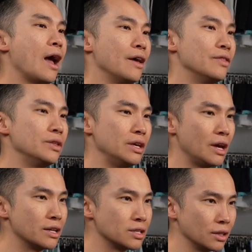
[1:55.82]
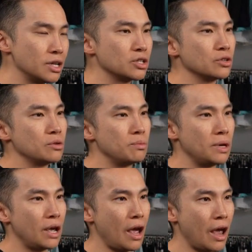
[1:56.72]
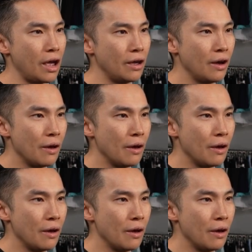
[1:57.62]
and the insulation is going to be a